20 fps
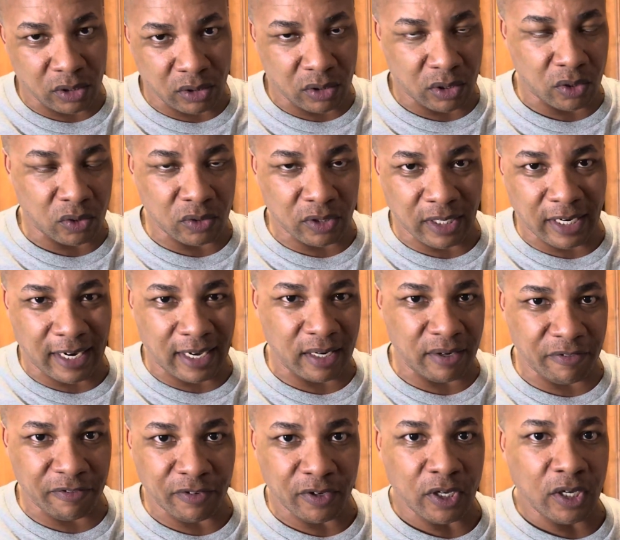you know you kind
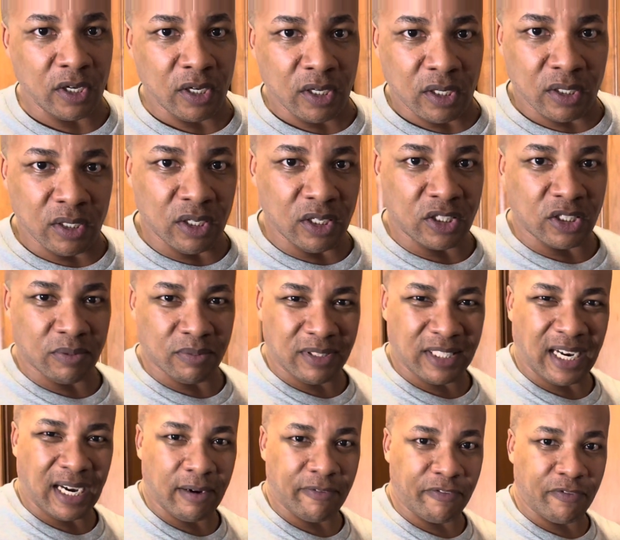of need some
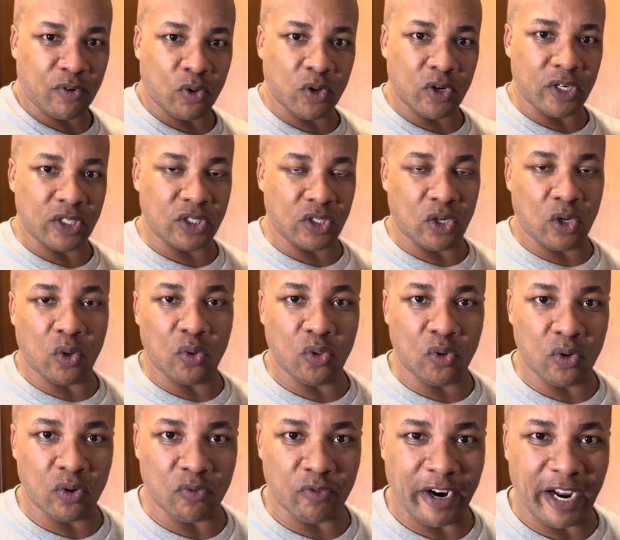time for it to go through
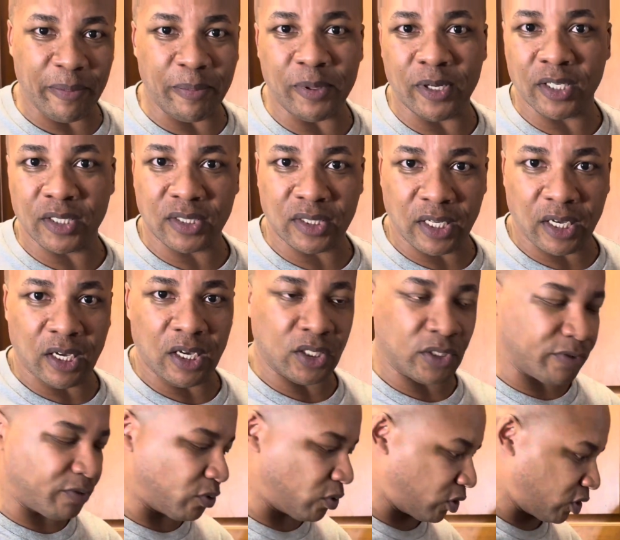the ripening stage
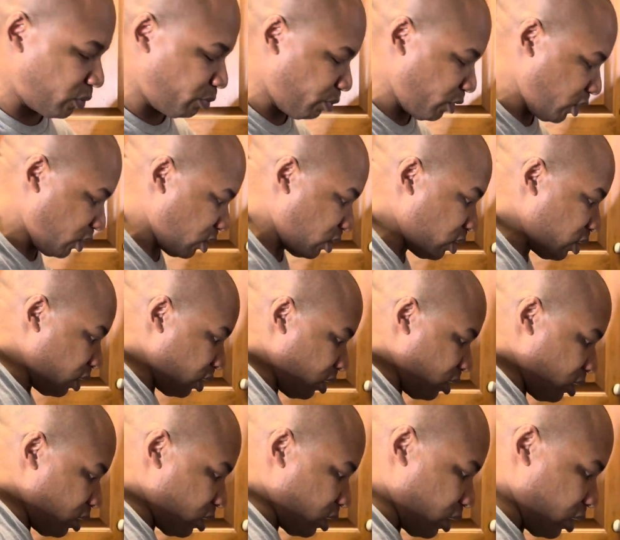for it to be,
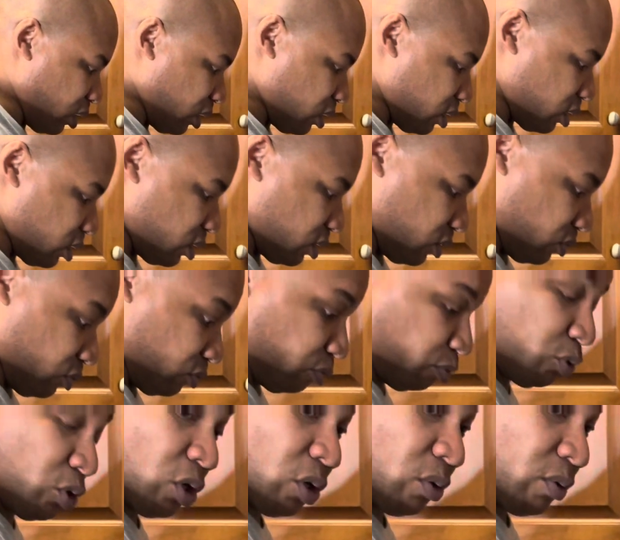
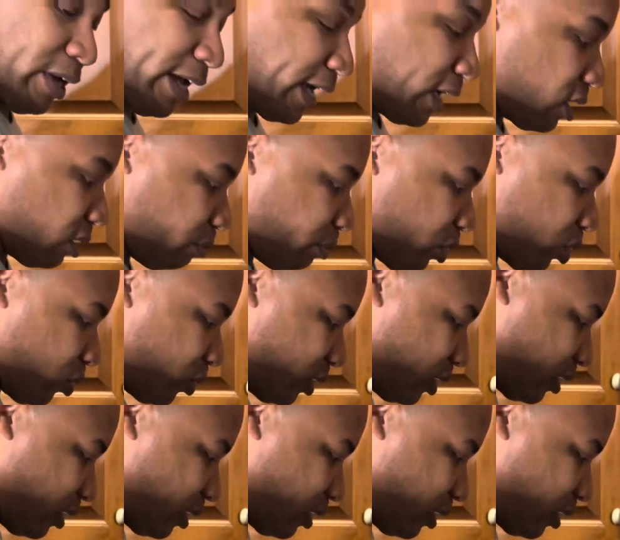you know, edible and